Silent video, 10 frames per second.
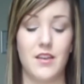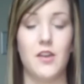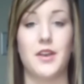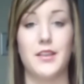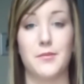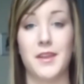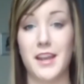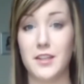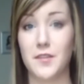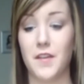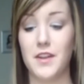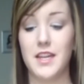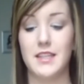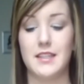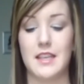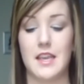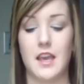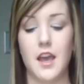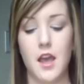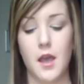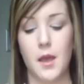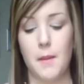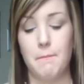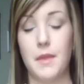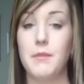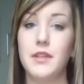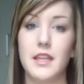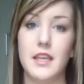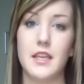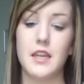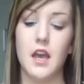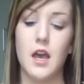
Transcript: Okay, so my next favorite is the Maybelline,